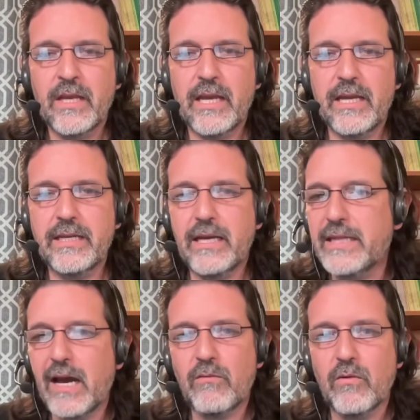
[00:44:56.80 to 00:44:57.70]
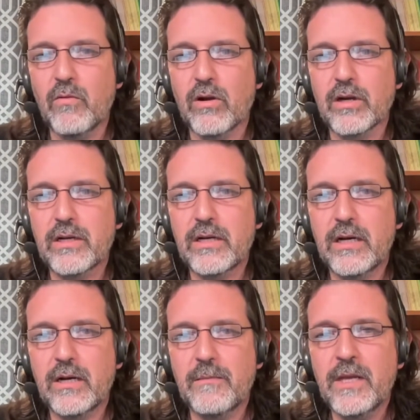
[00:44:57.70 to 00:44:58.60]
And that will work.
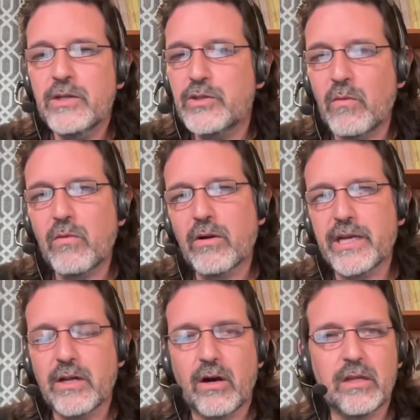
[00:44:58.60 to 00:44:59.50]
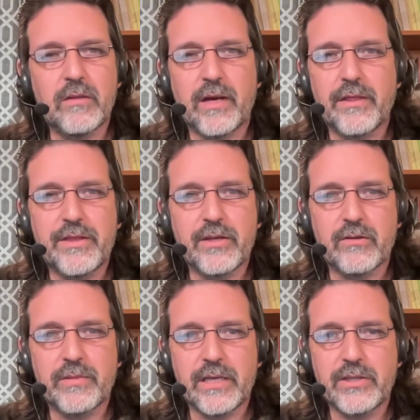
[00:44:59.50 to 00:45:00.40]
Don't worry at all about
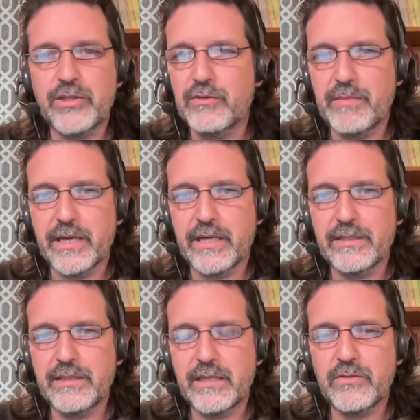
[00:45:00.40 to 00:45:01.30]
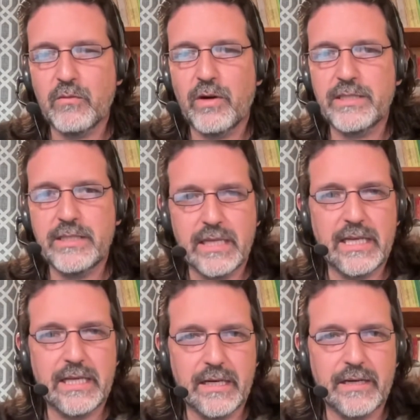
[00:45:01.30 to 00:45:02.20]
theater being too big. It's what's
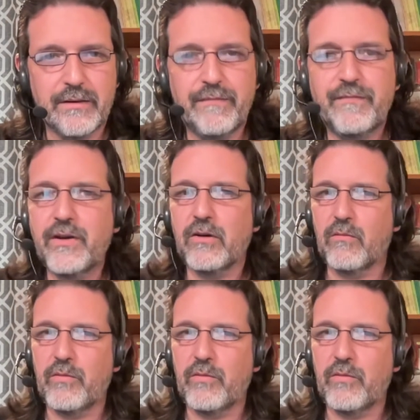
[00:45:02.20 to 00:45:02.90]
needed in film.